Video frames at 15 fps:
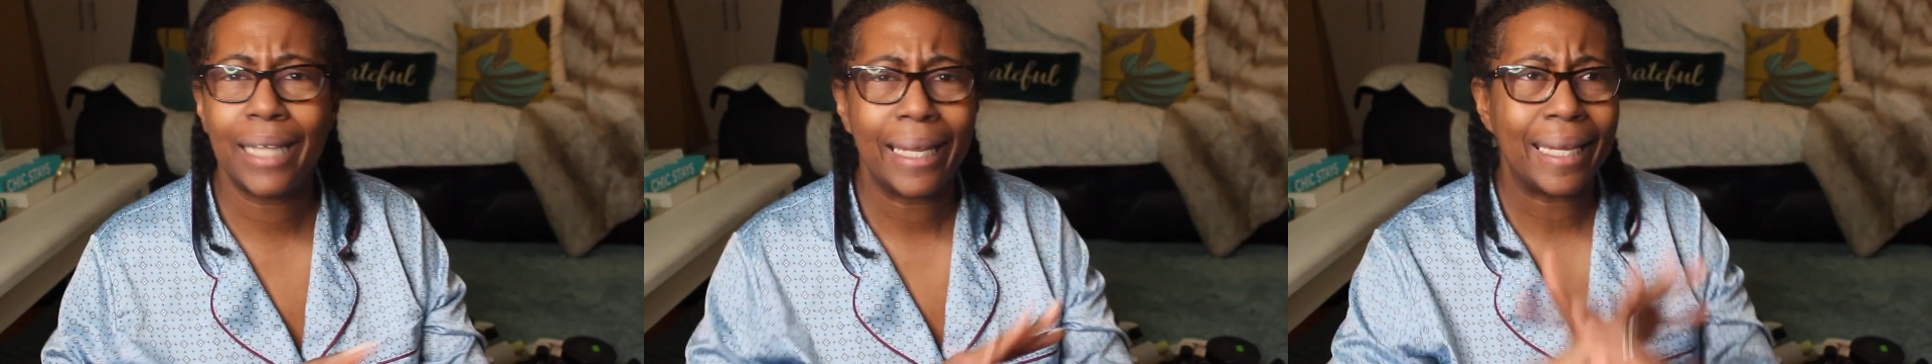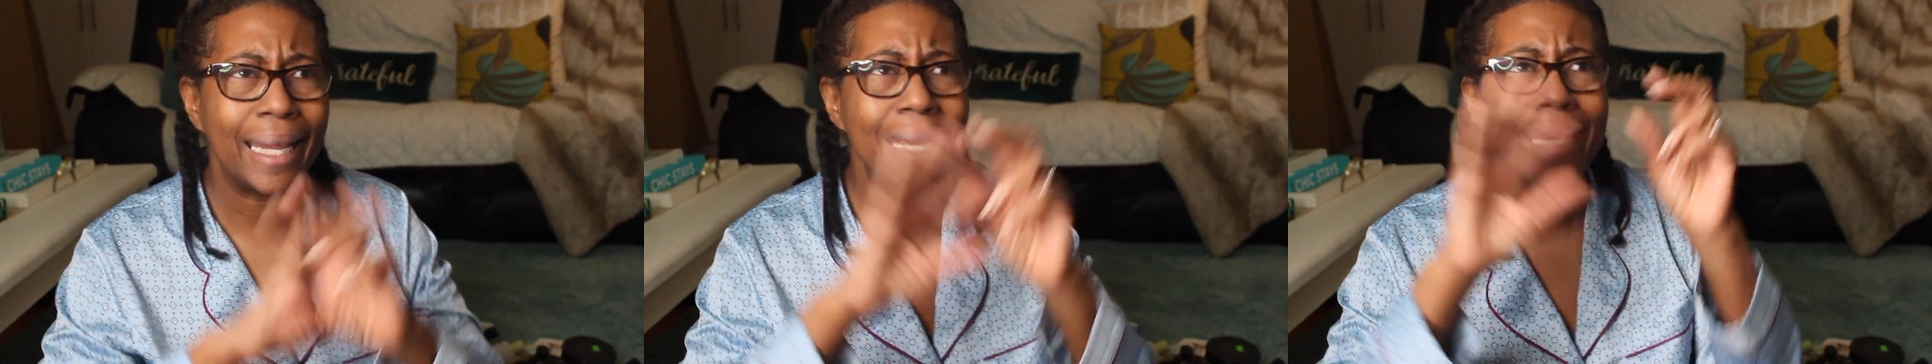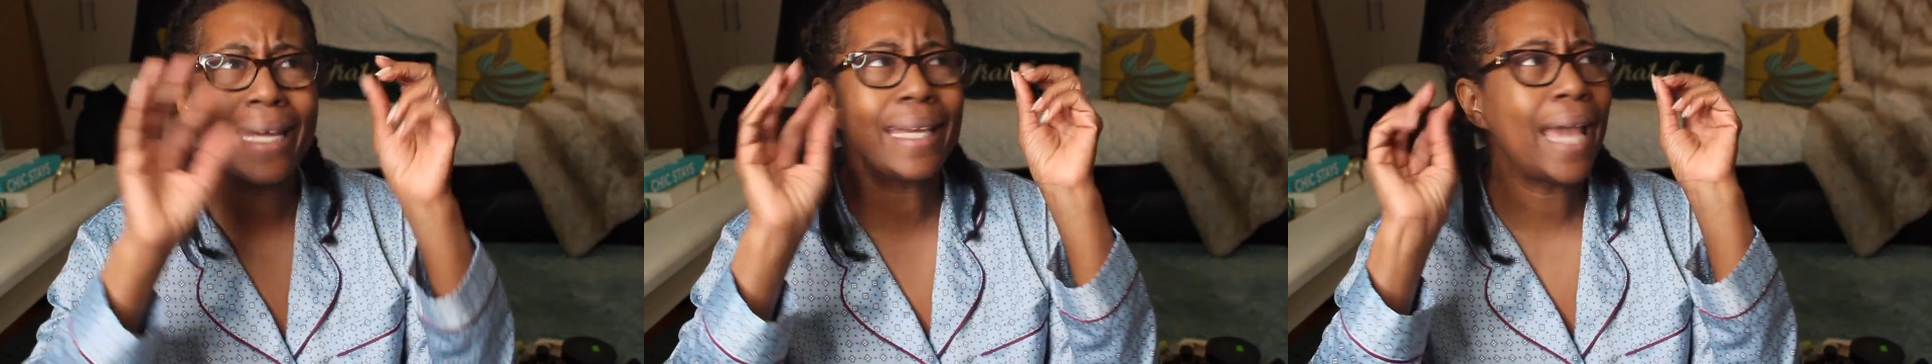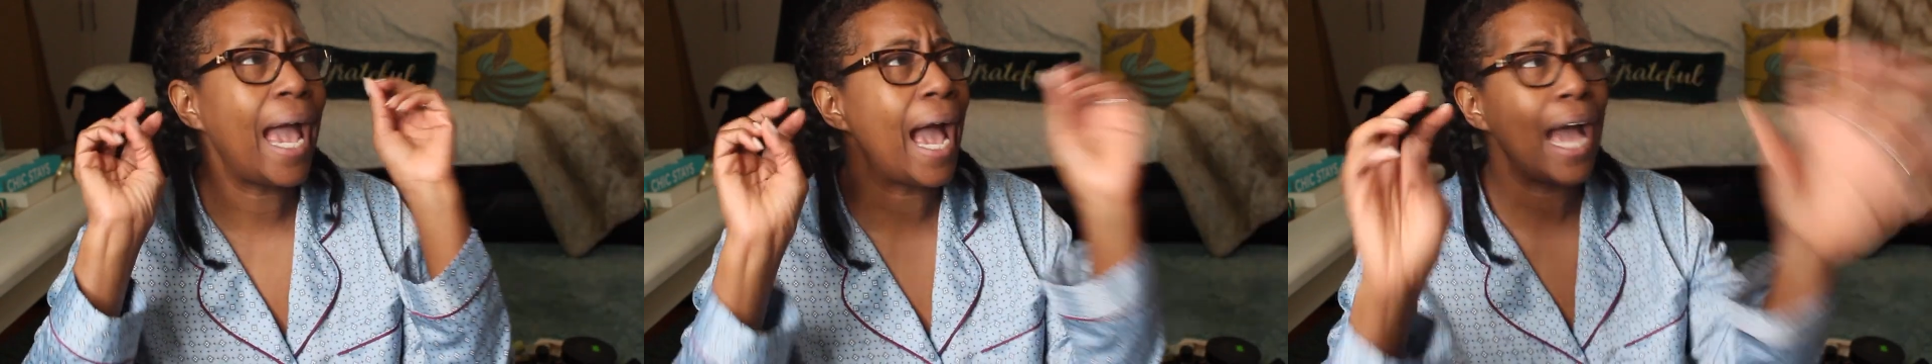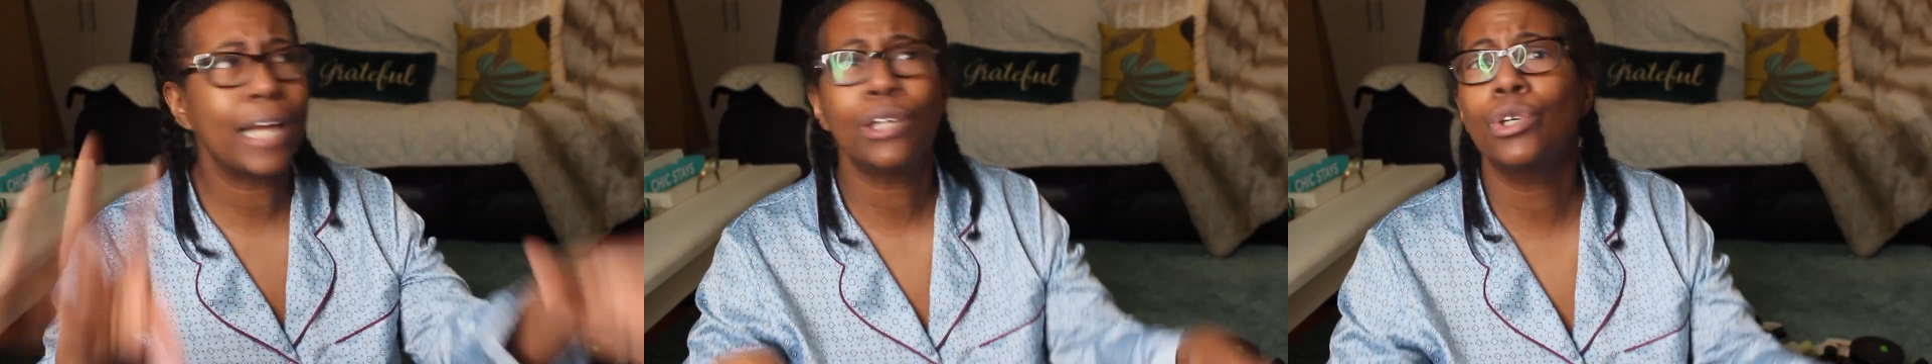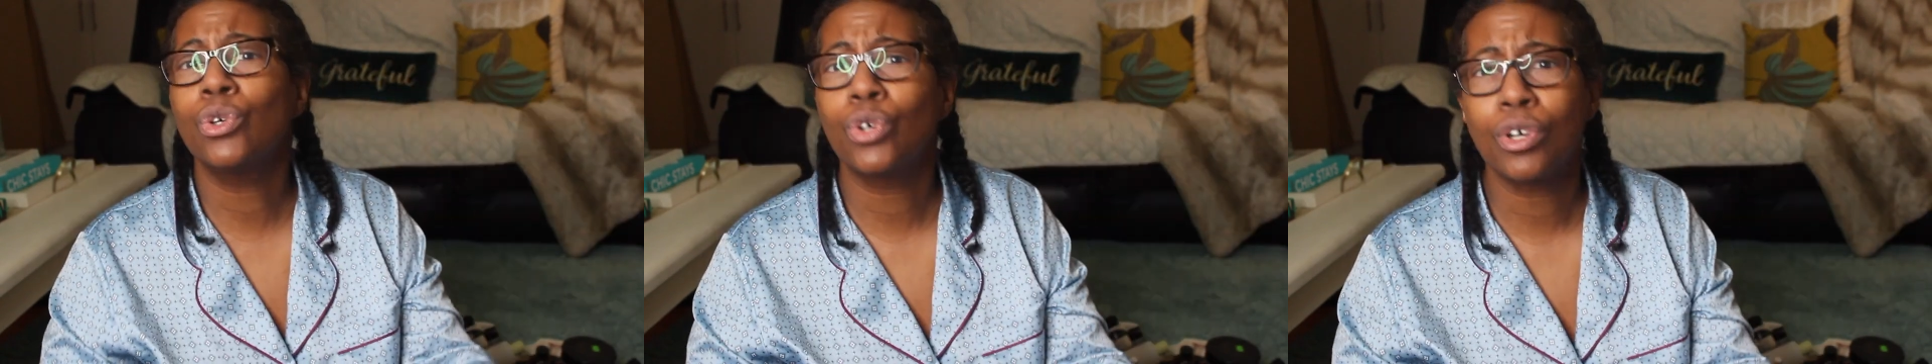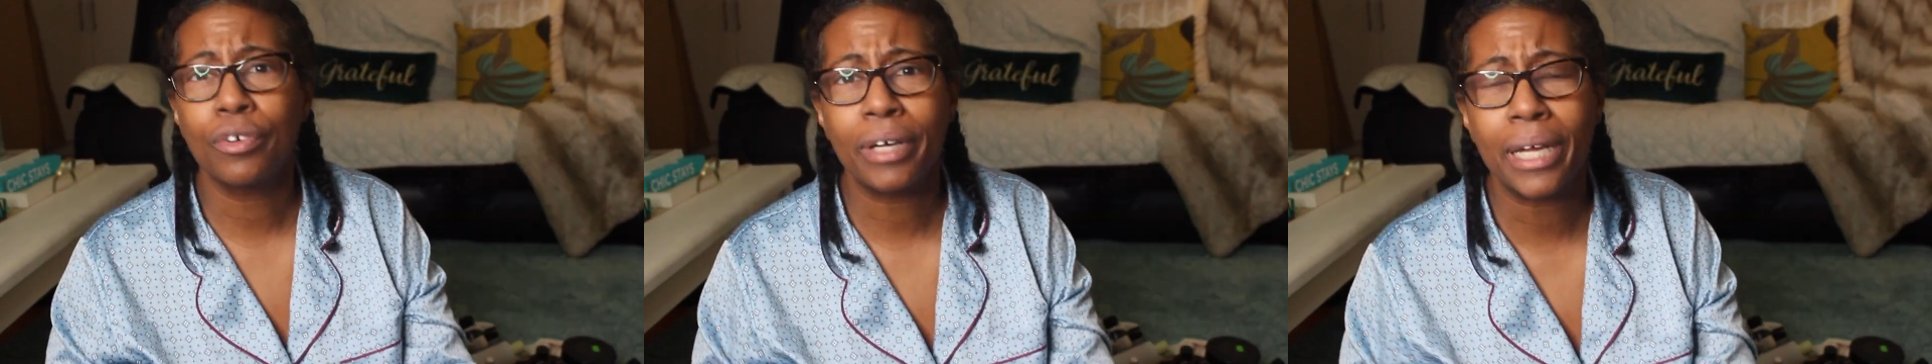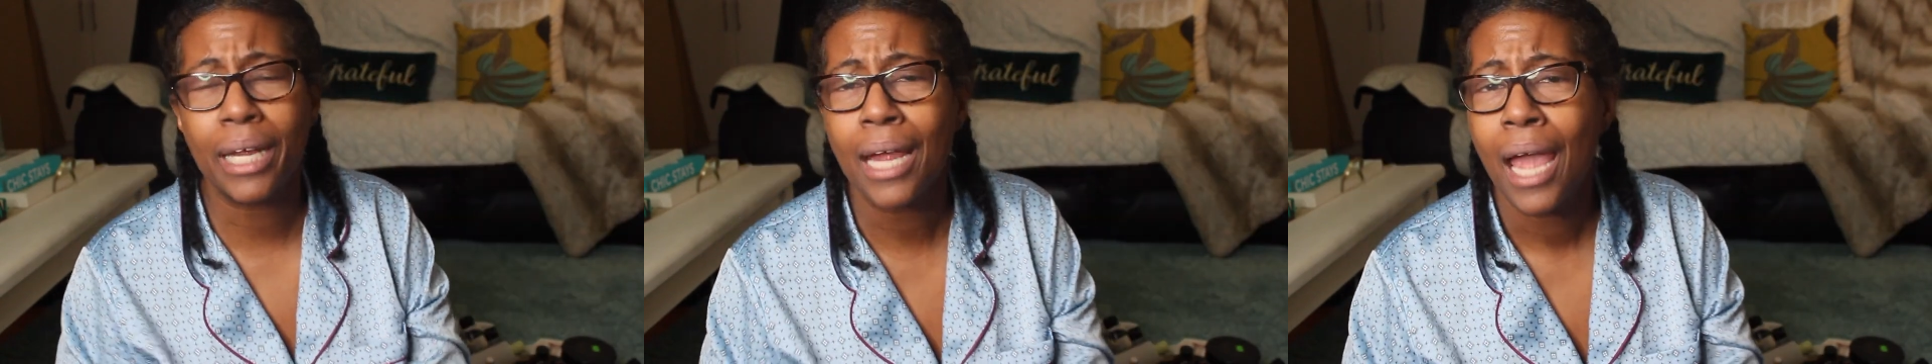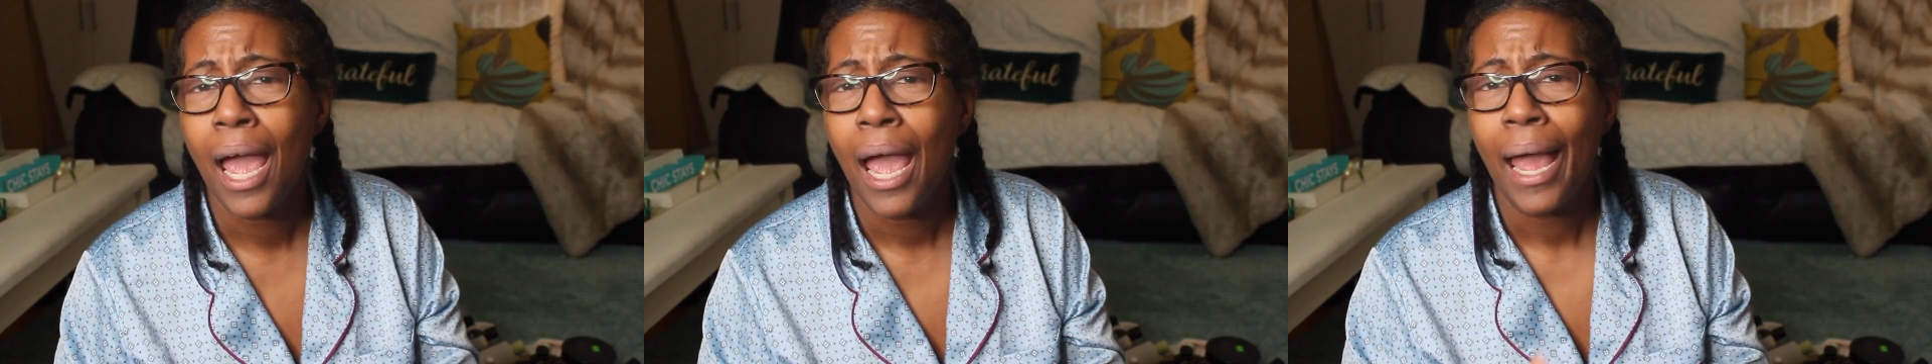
like any category,